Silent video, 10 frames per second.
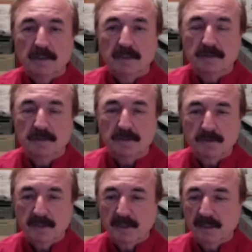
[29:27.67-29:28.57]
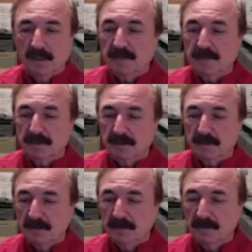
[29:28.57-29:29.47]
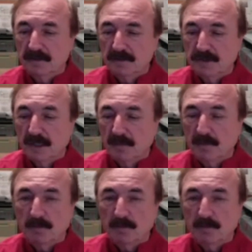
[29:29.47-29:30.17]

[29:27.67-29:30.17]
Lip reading: it's really a classy job.